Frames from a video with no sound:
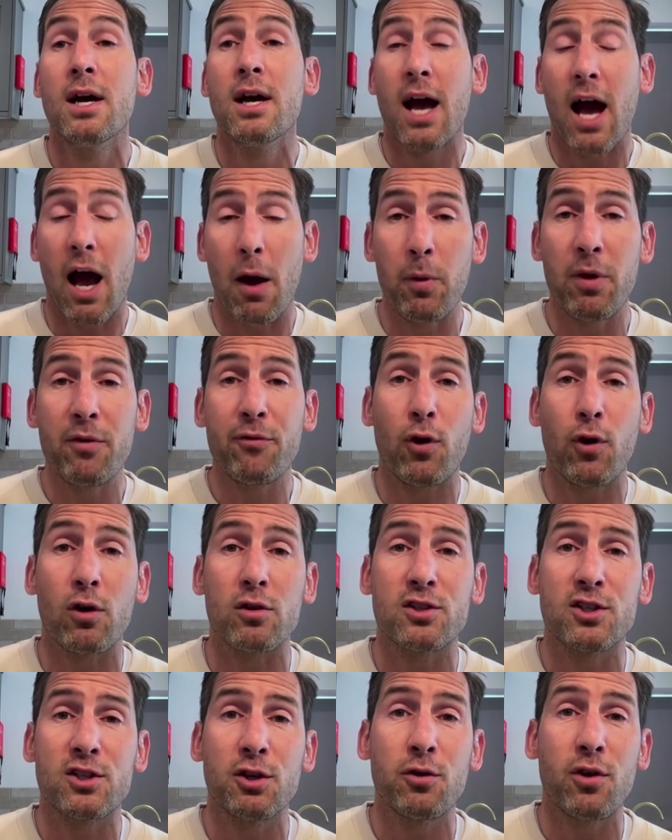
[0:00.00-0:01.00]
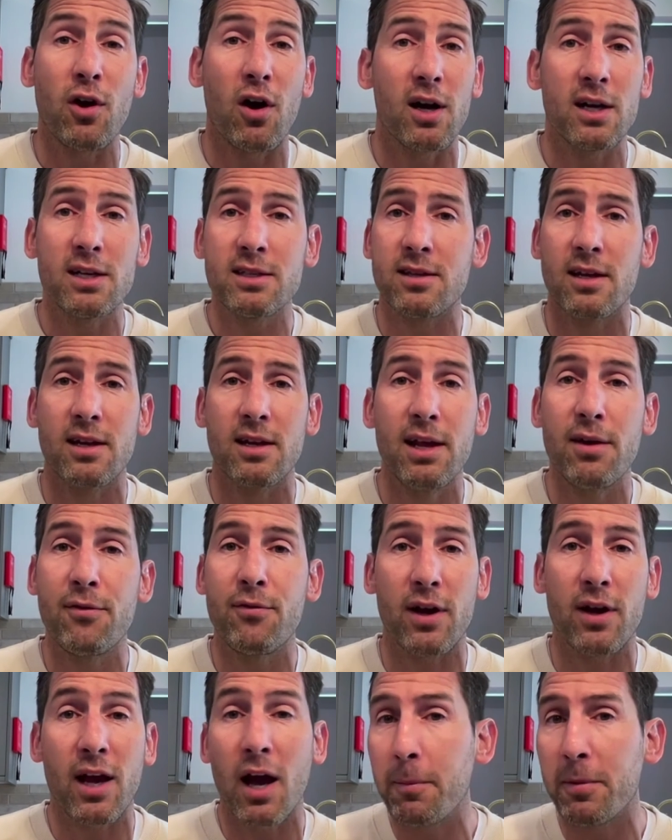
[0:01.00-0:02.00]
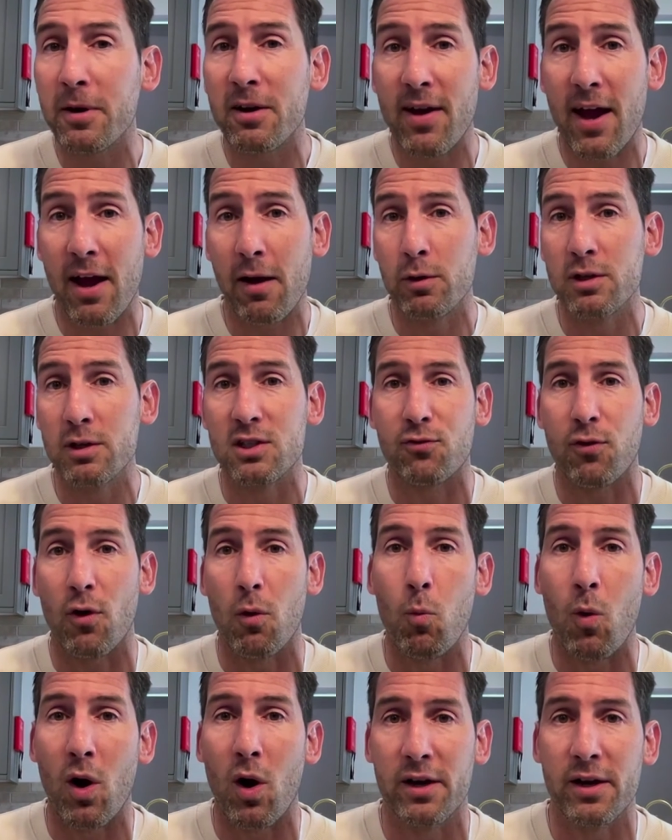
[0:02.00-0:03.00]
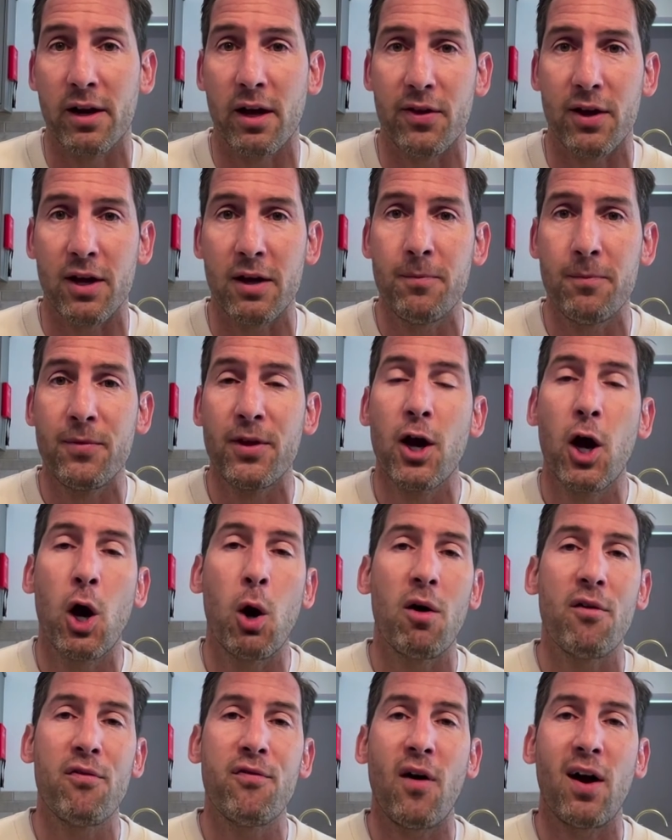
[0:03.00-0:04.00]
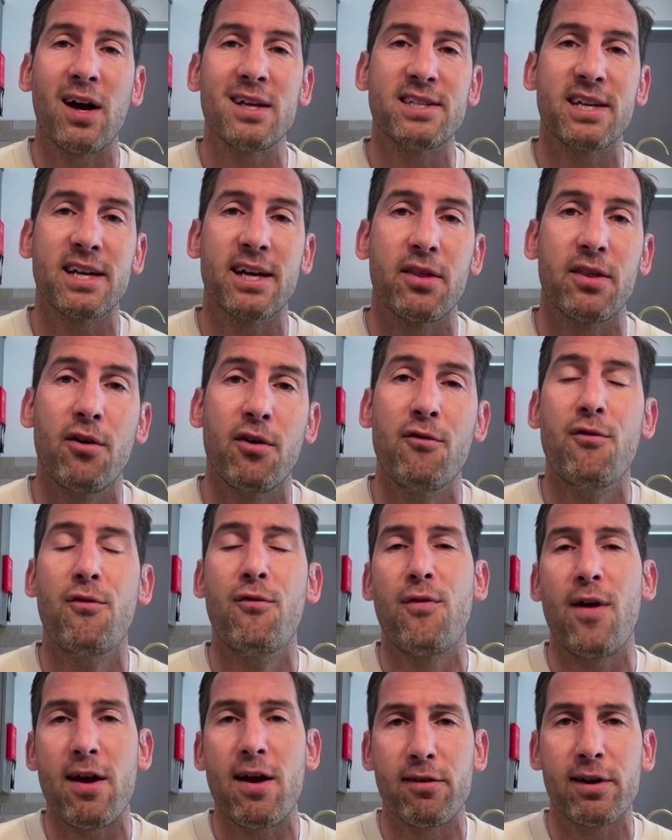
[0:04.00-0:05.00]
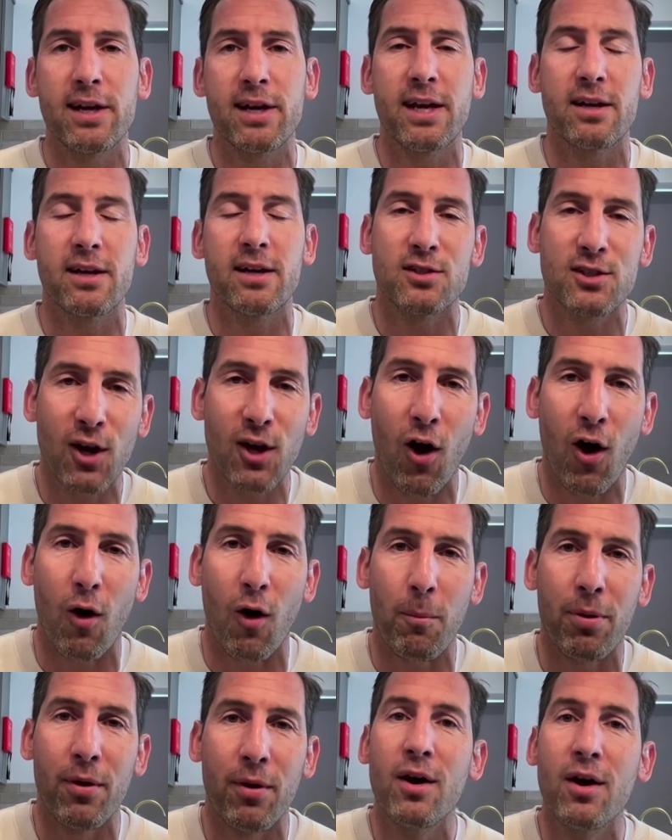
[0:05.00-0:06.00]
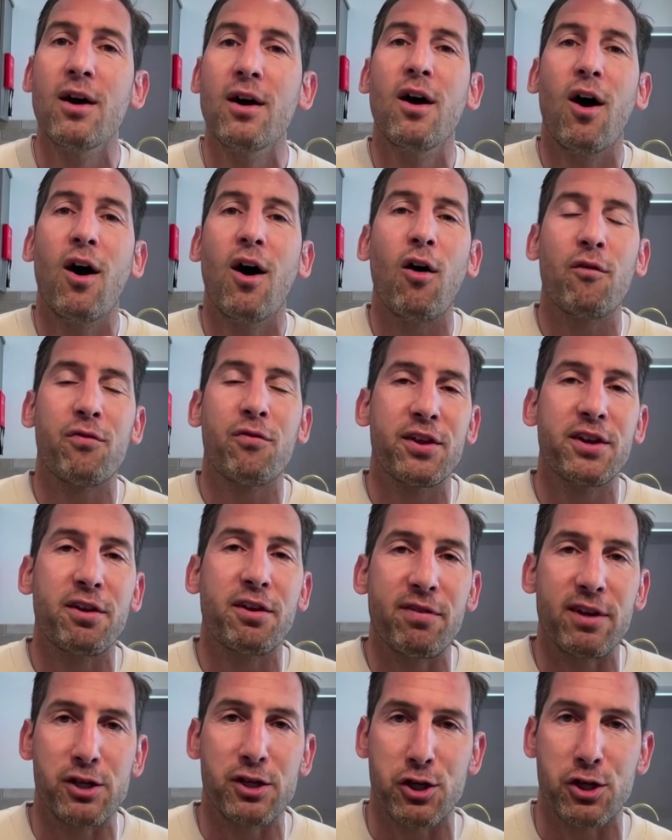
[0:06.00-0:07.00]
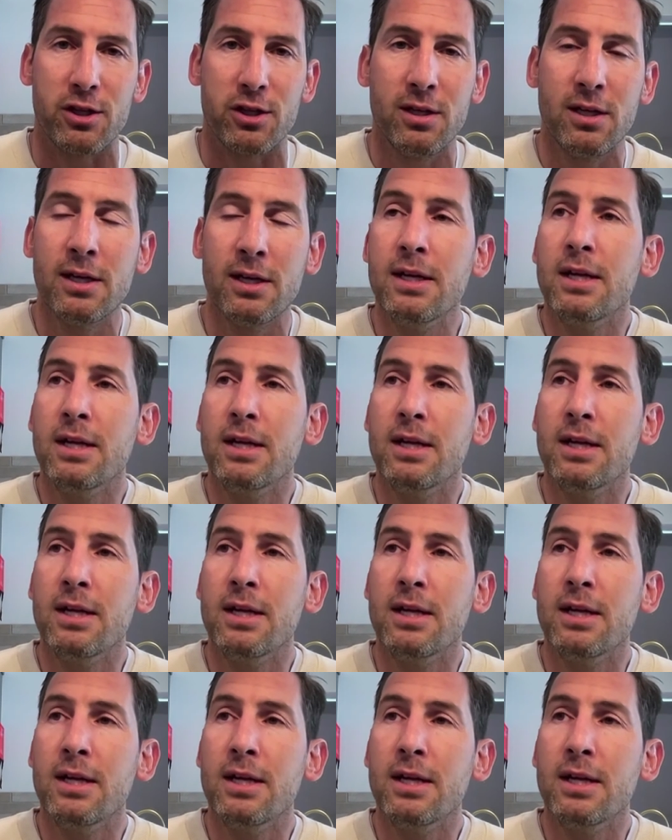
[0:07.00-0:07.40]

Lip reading: And we've got 2 guys that live a couple of hours from one another who are fighting at the very top of the division.